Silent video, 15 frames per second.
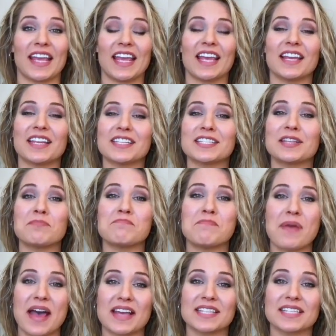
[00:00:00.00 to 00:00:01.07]
It is the
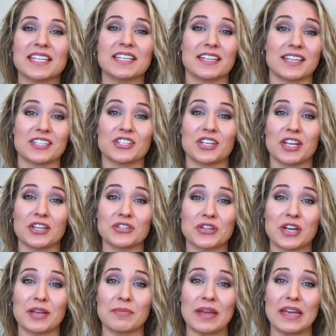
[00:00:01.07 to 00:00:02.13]
best conditioning
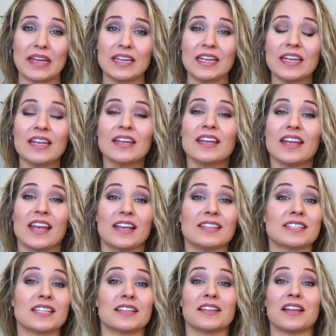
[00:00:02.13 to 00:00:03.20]
treatment and
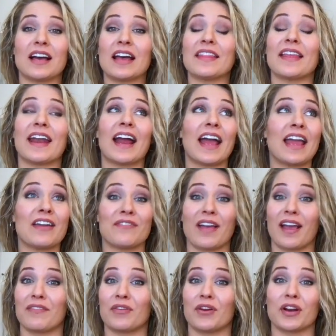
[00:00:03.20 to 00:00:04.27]
salon that I have
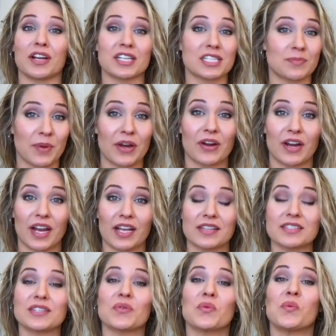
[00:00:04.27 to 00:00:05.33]
ever
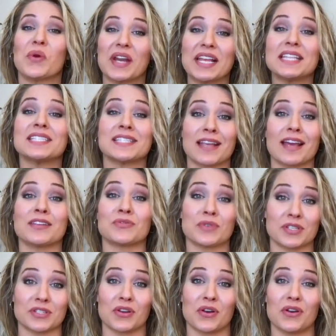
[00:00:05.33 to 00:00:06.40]
experienced. When it says
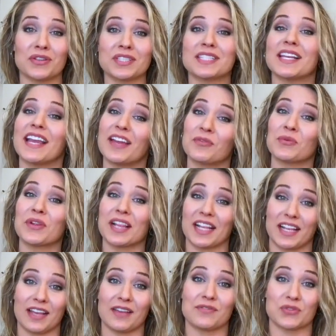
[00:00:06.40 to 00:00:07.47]
results, it really
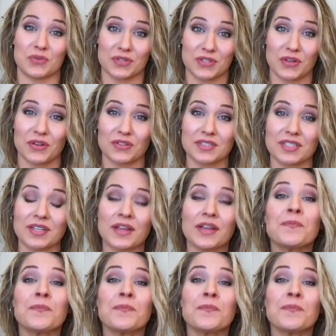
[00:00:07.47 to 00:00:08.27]
gives results.